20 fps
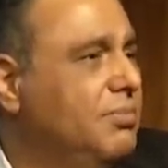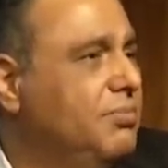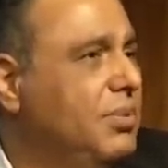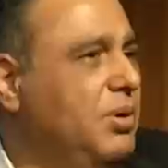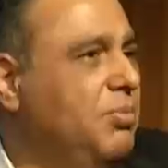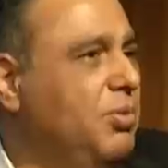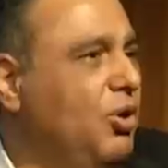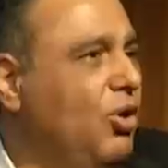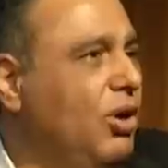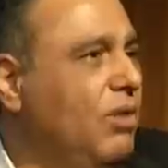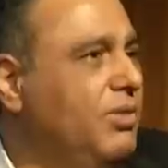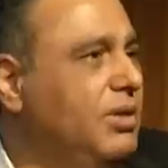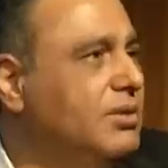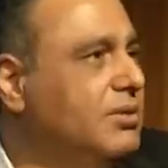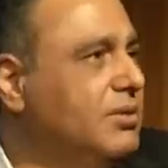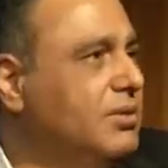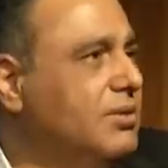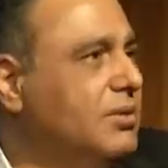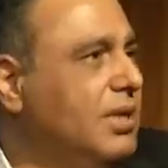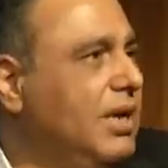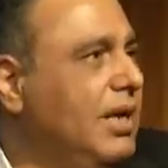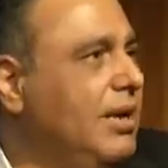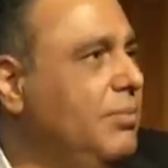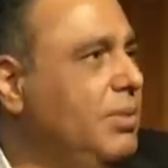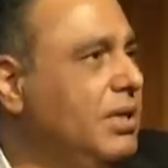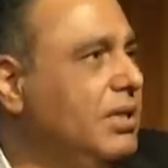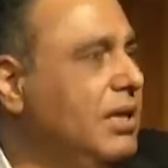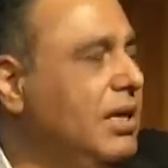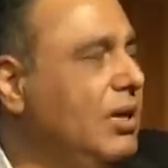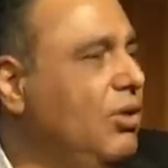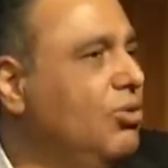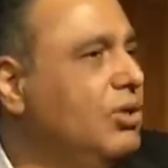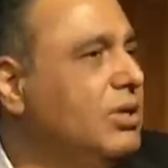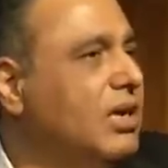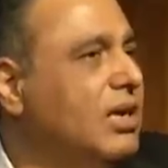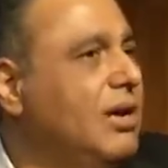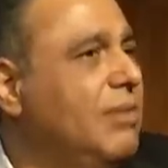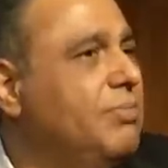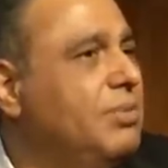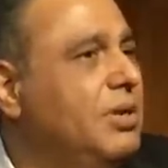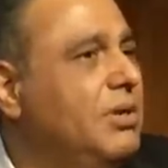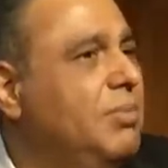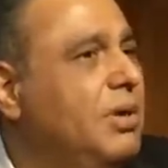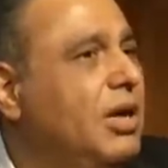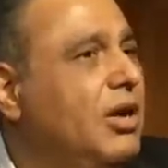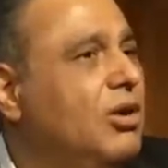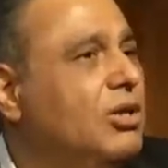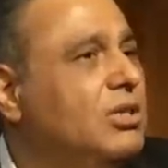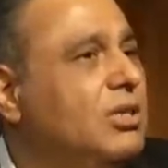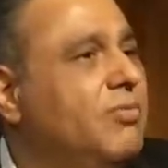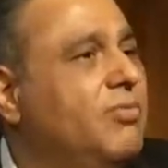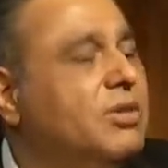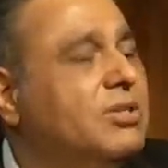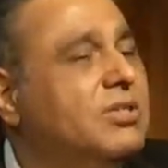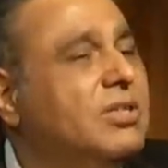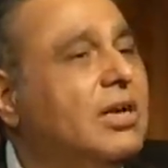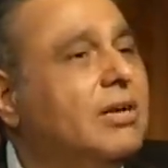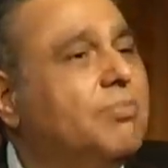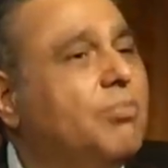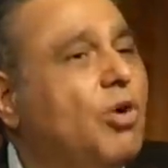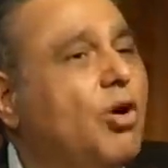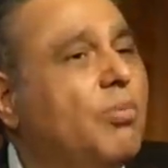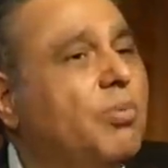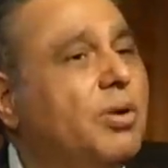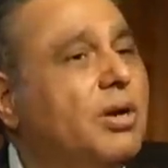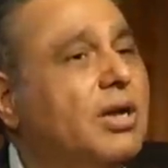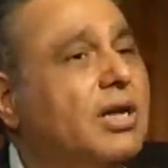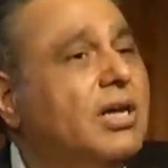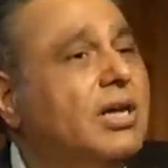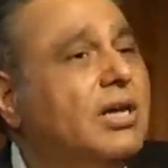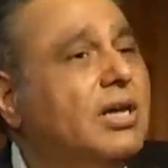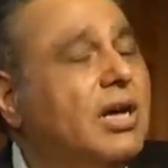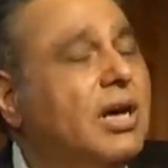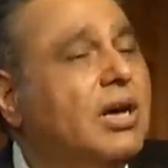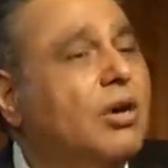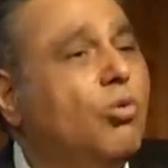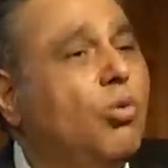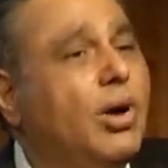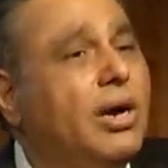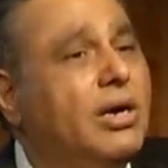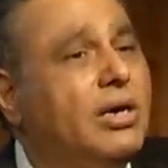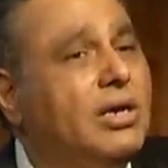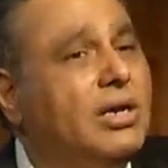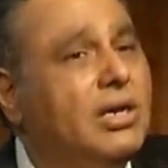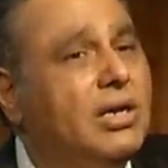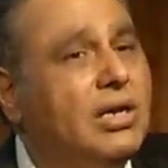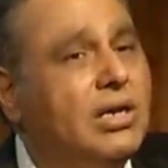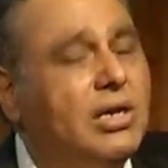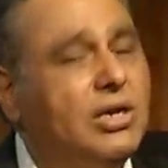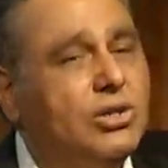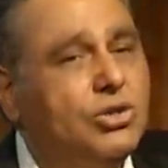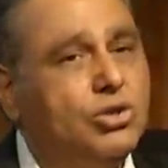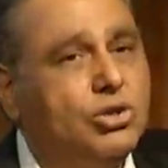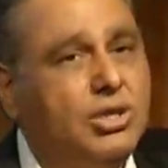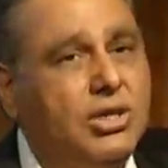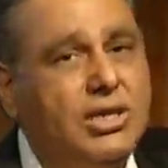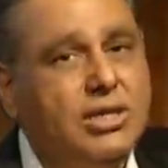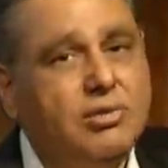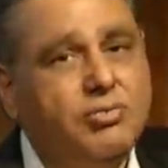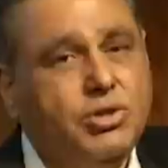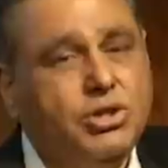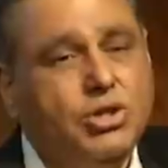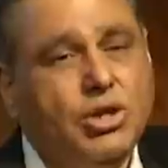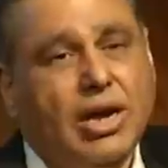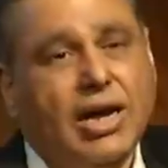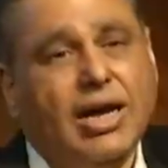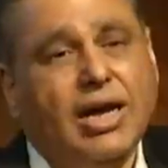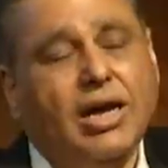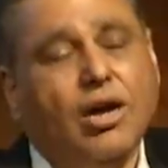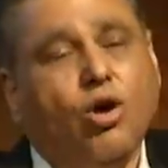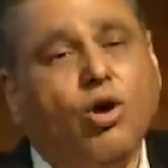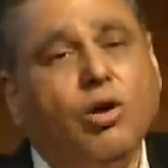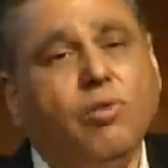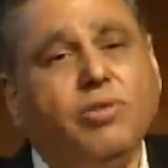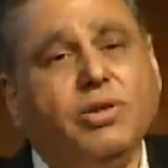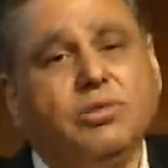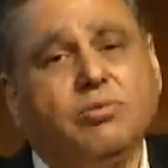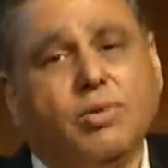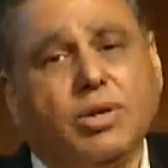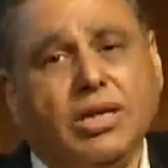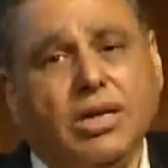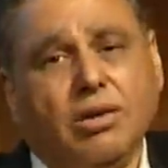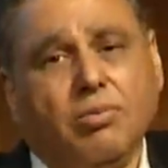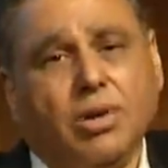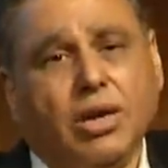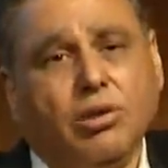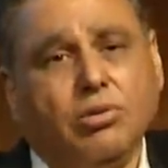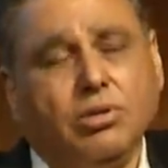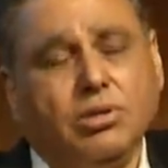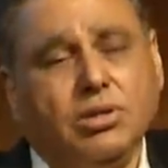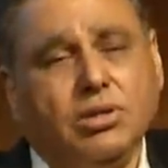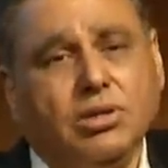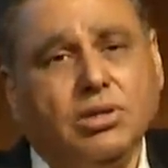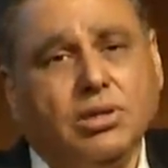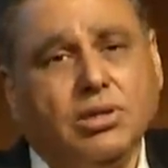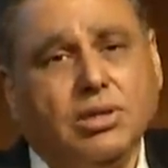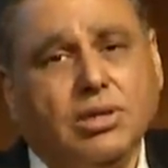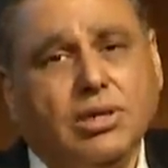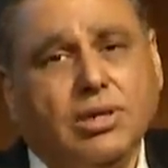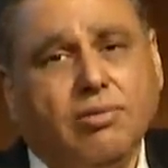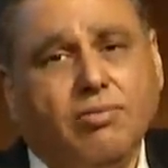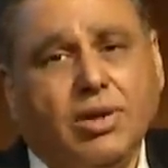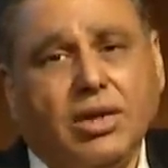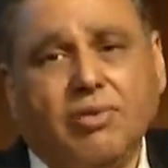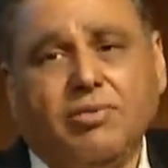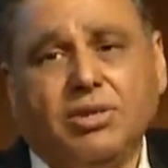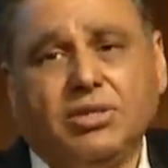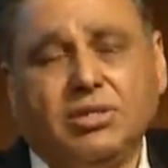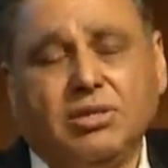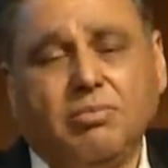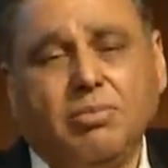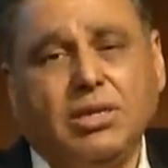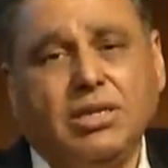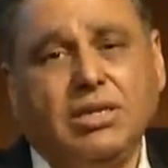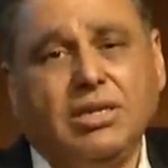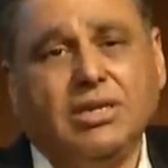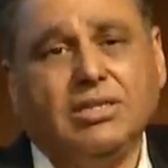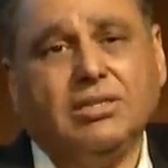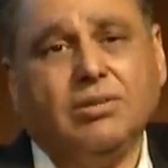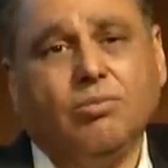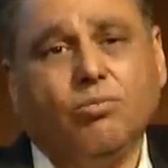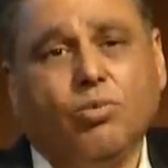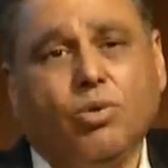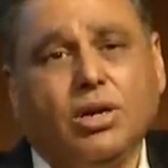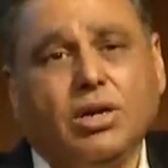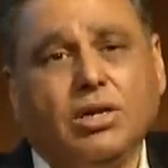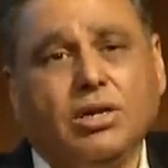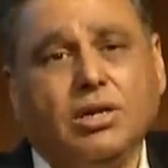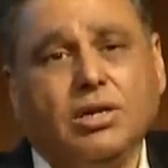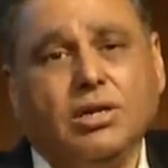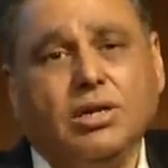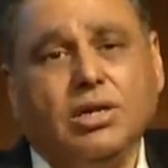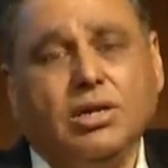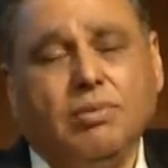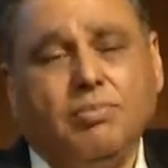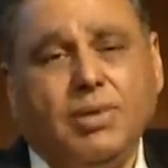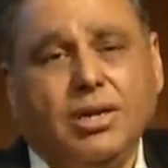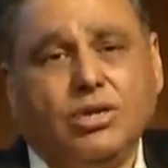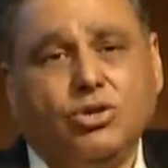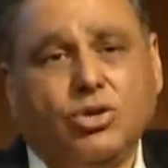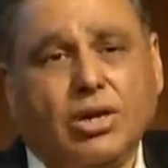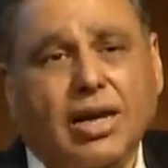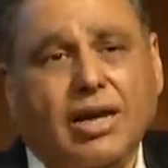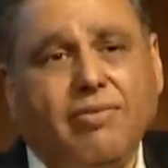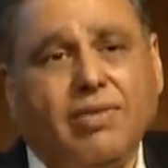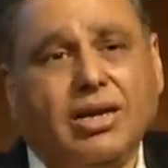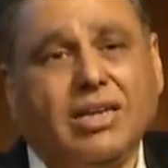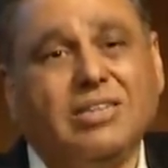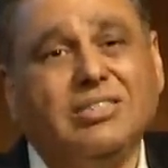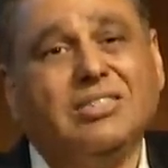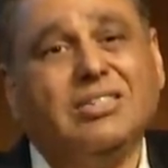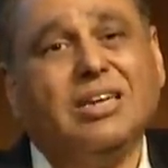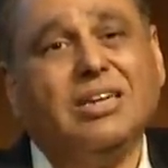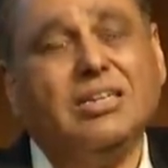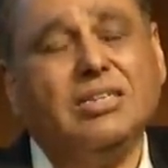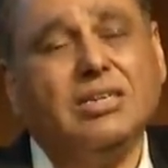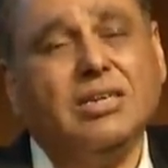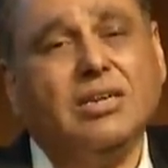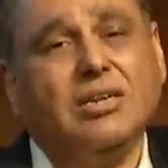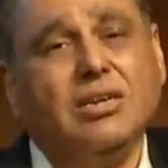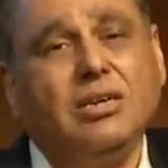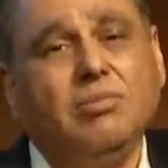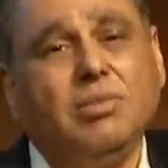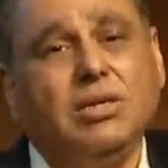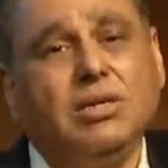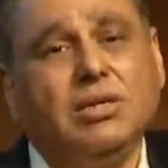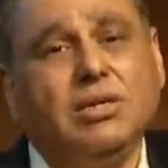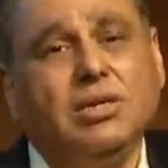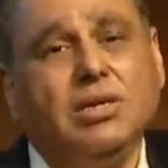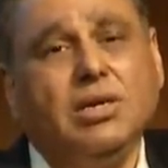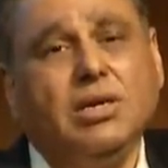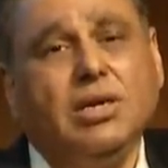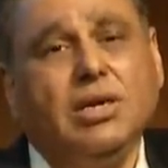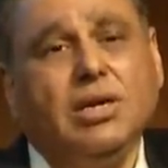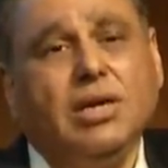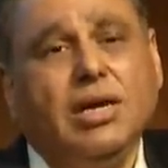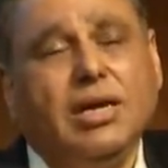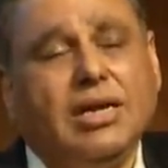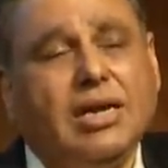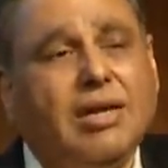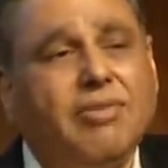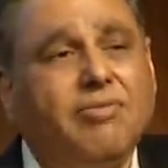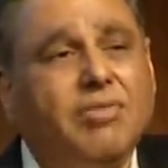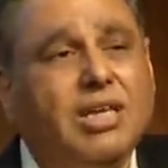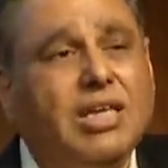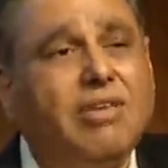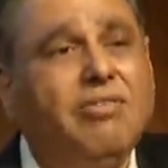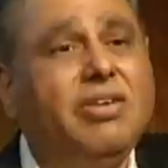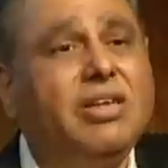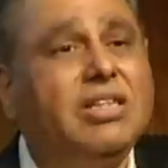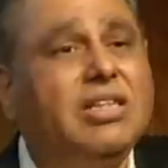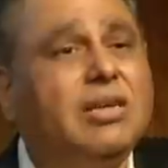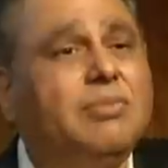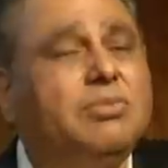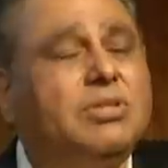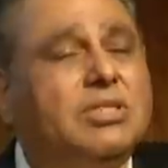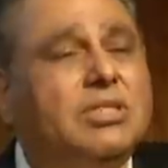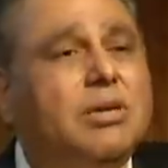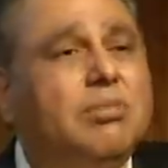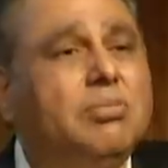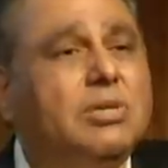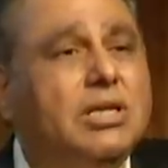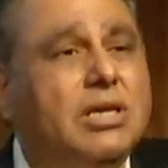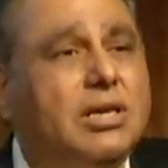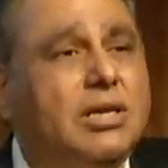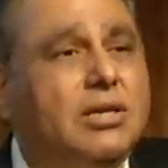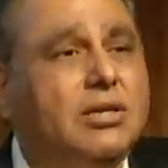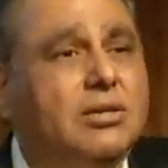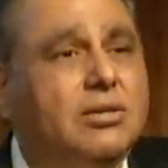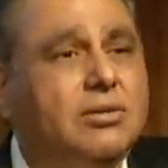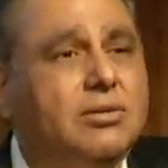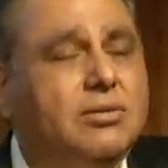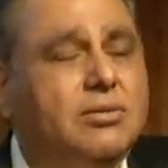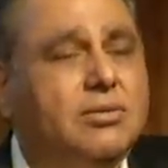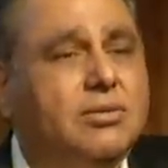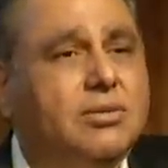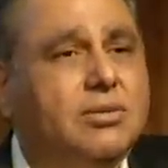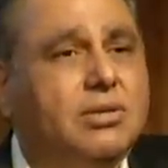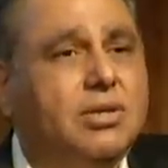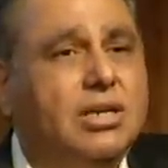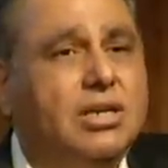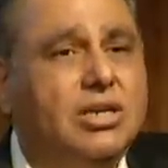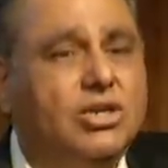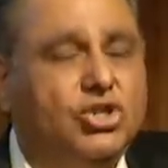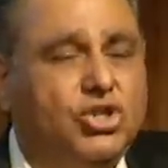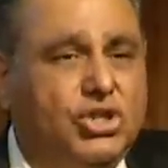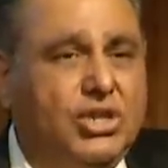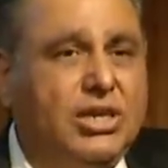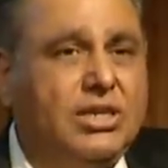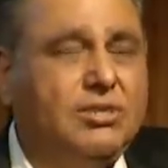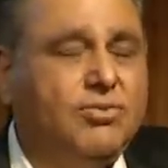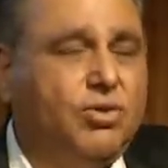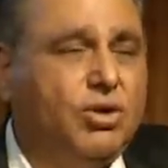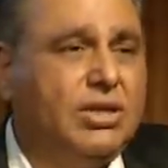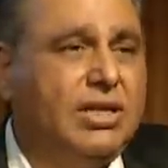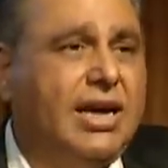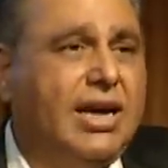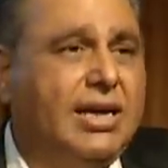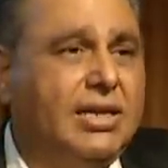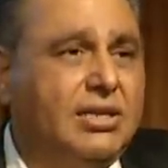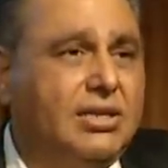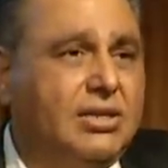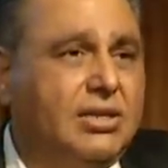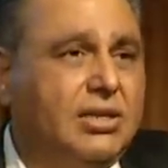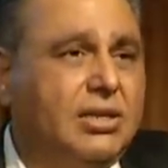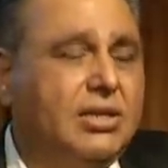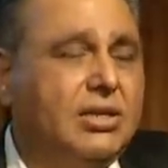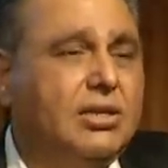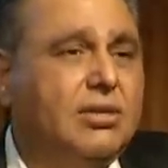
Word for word: people always claiming that they own the company because it was not properly acquired. So things which I always worry about, whenever somebody does some work, make sure I have a consulting agreement and I'm giving them something in exchange for that,